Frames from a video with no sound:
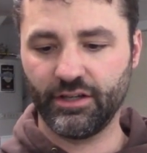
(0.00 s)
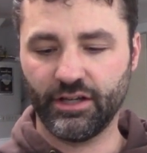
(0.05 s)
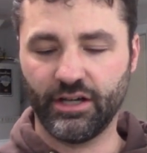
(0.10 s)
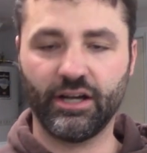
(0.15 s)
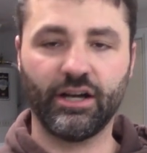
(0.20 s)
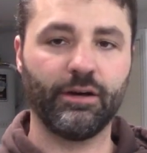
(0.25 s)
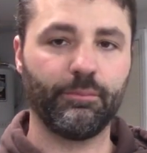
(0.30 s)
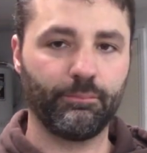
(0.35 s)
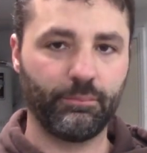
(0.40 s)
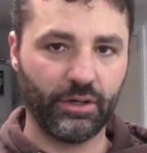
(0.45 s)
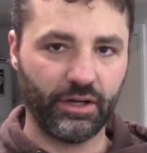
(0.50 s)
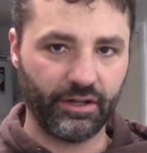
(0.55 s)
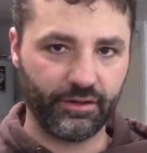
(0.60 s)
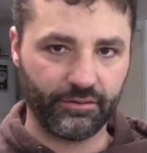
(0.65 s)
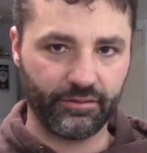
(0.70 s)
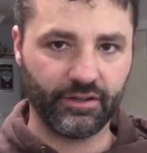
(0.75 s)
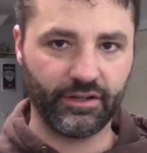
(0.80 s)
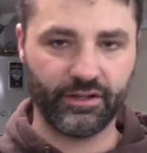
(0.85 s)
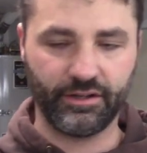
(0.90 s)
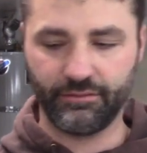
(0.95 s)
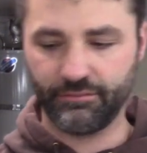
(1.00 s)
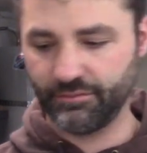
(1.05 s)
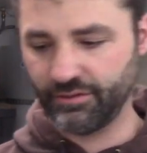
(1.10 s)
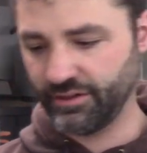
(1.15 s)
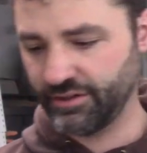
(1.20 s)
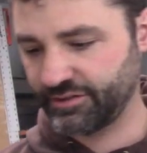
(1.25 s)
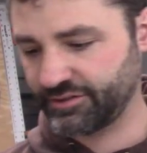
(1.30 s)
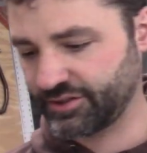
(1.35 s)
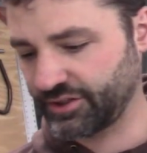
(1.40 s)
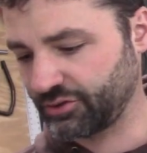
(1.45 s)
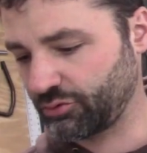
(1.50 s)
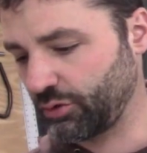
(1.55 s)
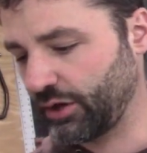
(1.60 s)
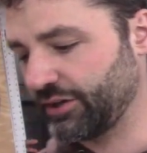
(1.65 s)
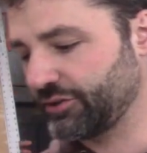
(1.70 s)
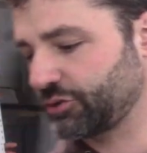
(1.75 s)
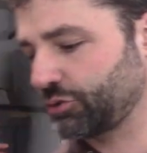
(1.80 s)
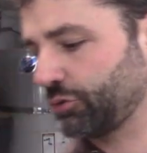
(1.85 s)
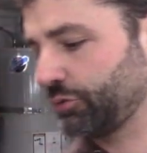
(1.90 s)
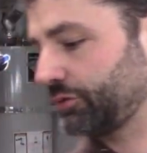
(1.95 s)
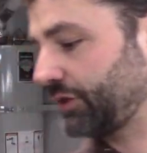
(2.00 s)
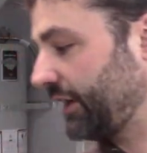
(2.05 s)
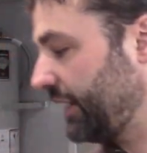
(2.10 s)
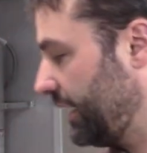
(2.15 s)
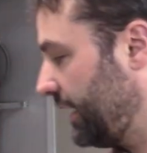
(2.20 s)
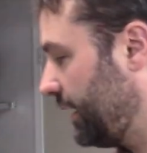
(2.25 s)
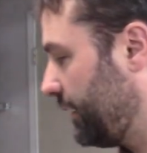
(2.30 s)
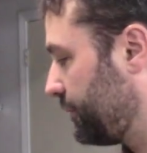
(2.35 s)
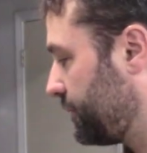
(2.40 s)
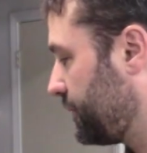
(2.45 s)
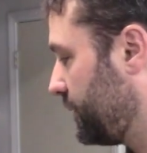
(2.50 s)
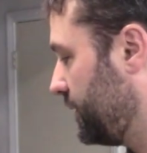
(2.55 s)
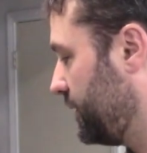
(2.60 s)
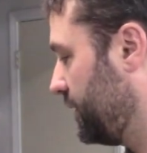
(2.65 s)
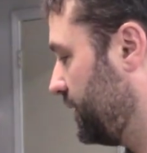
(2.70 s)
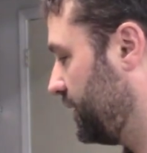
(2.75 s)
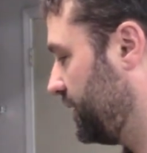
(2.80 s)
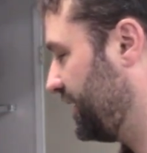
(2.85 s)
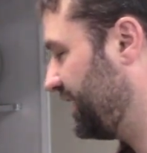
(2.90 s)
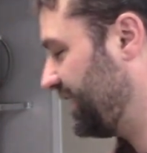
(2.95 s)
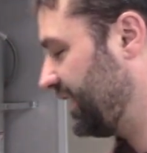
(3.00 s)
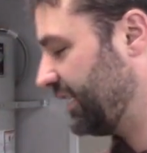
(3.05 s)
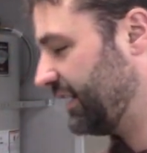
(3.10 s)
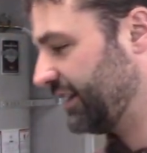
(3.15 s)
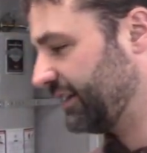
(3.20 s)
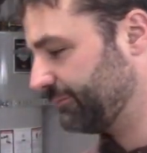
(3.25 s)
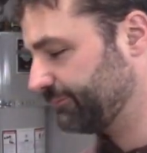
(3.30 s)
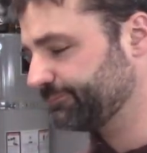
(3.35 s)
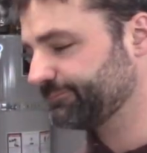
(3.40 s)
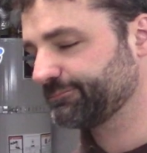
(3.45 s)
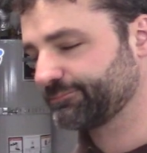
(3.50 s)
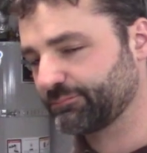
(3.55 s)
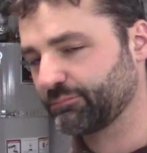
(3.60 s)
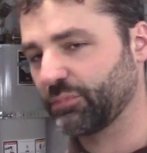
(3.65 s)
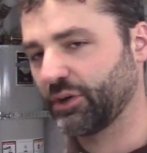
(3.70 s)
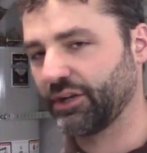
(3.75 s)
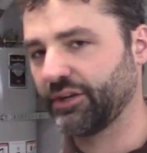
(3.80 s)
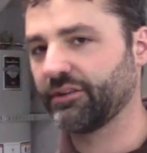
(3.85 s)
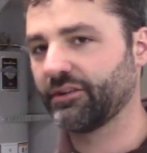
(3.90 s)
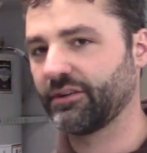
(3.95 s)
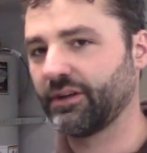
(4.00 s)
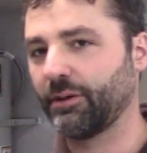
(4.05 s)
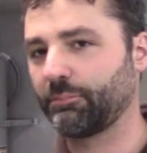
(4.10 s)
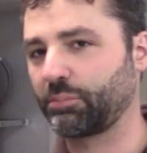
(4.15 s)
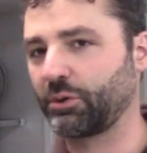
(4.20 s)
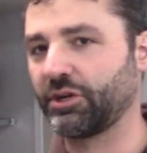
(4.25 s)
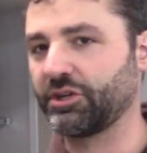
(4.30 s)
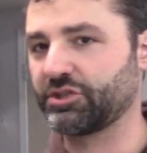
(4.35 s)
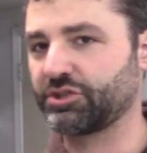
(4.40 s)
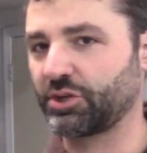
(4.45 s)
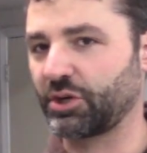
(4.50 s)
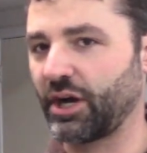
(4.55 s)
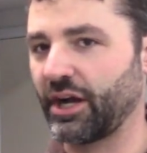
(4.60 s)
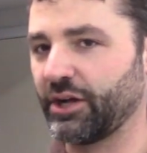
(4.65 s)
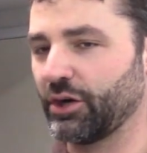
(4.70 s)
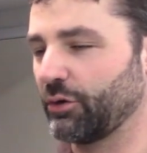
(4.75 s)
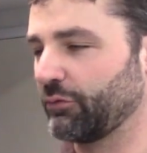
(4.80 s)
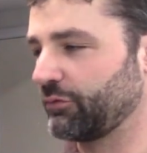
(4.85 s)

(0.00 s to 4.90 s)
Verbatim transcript: Um, but it it's a great tool to have. Um, but I'm pretty sure I